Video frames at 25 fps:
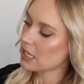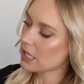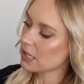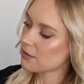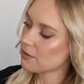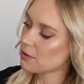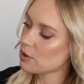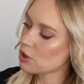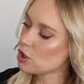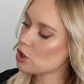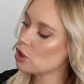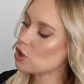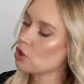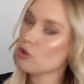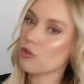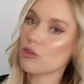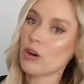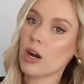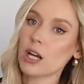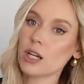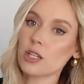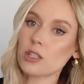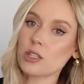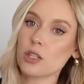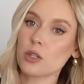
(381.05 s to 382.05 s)
kind of
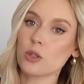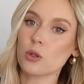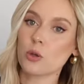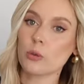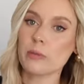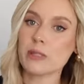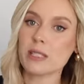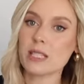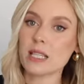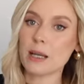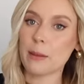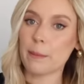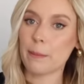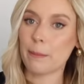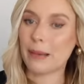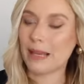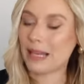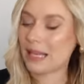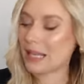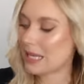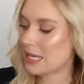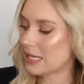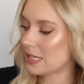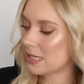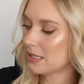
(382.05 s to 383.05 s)
structured, almost like a
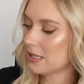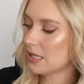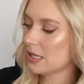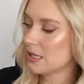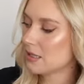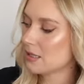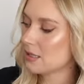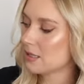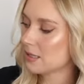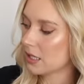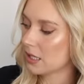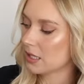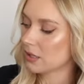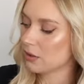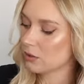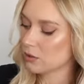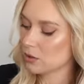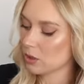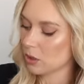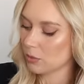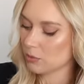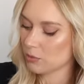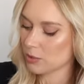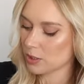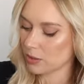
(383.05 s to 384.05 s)
blazer style
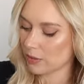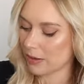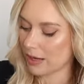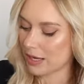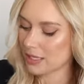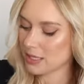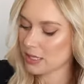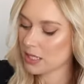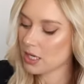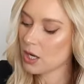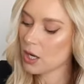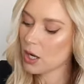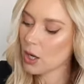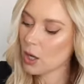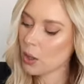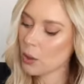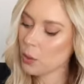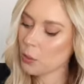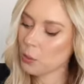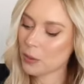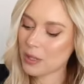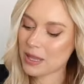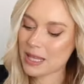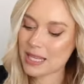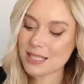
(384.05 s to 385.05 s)
top to it,
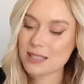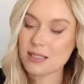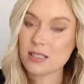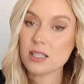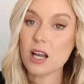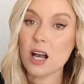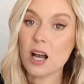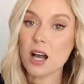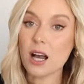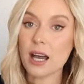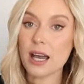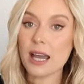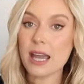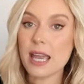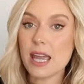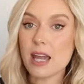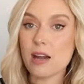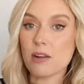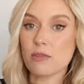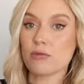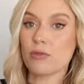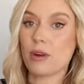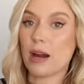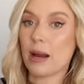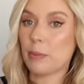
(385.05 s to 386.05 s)
with a
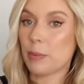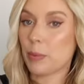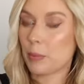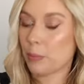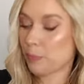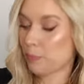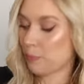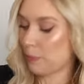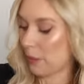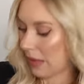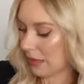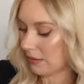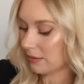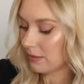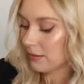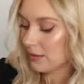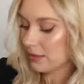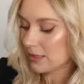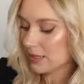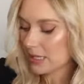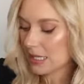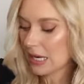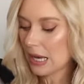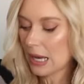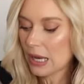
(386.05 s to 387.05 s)
tie wrap
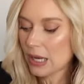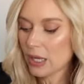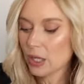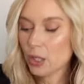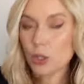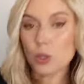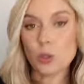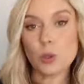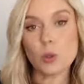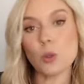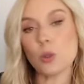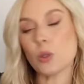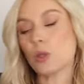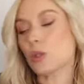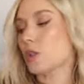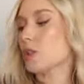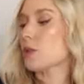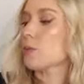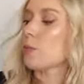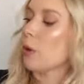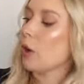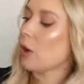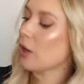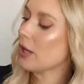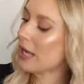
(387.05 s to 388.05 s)
belt, gorgeous
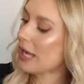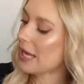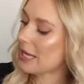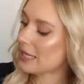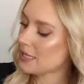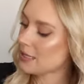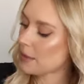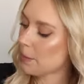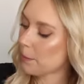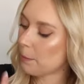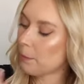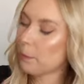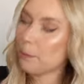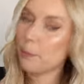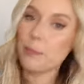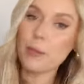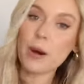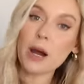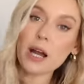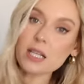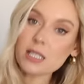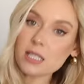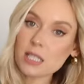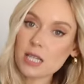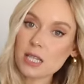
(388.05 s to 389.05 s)
pockets,
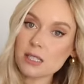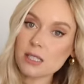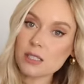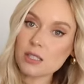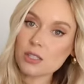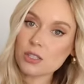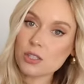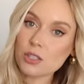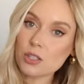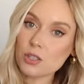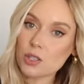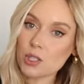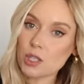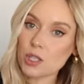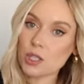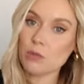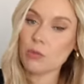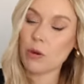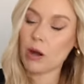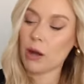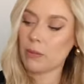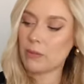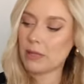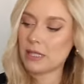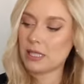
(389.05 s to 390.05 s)
buttons to do you
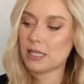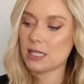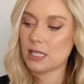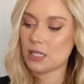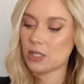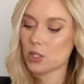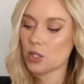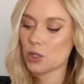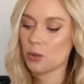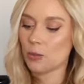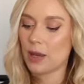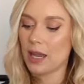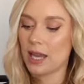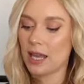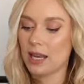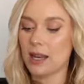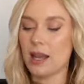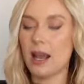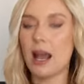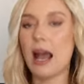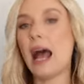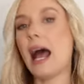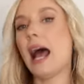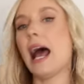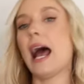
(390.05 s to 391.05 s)
up and cinch you in,
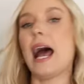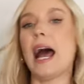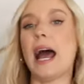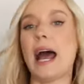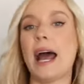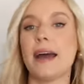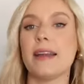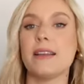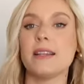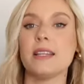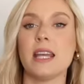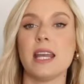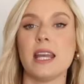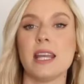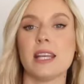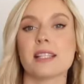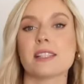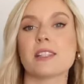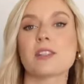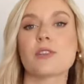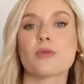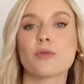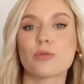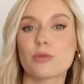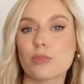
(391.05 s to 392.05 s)
and
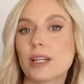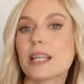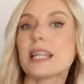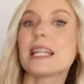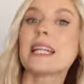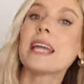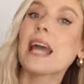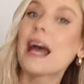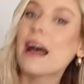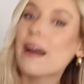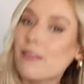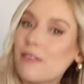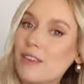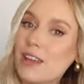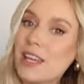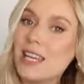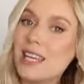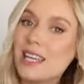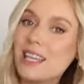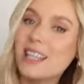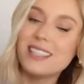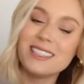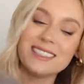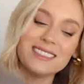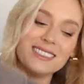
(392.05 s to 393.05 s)
it's really
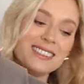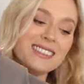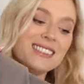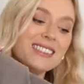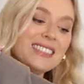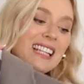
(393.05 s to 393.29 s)
heavy.